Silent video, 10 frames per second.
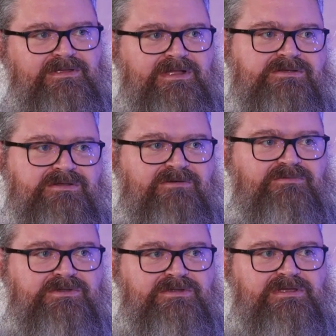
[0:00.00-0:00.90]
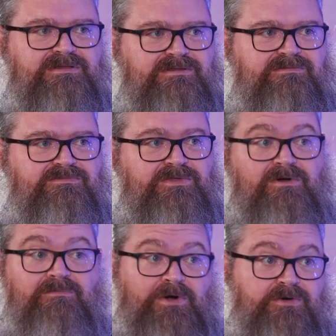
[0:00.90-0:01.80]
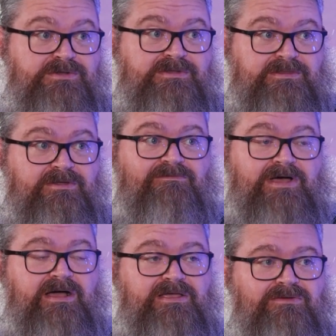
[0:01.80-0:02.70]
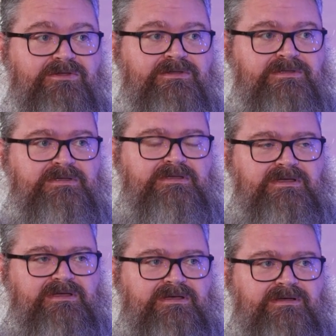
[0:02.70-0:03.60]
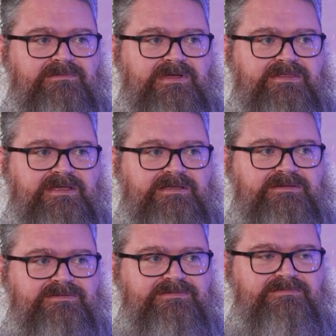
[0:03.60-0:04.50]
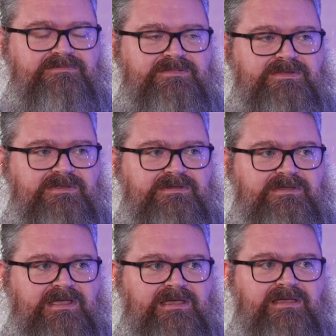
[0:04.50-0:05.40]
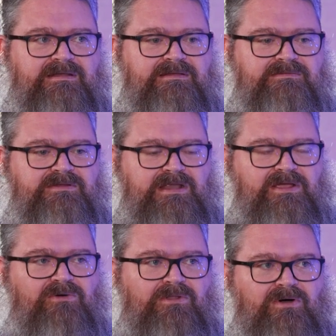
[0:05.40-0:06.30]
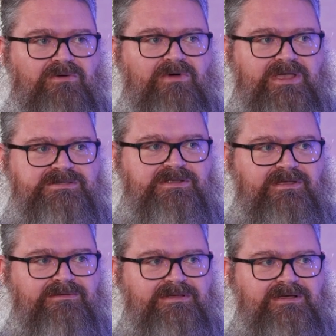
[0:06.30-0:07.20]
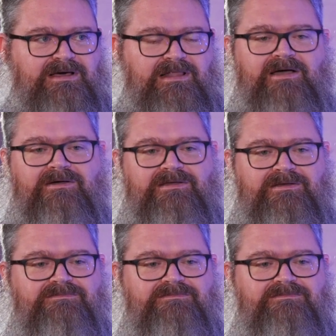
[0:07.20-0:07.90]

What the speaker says: and stuff, but that they're a person and they're valued. I think can go a long ways to allow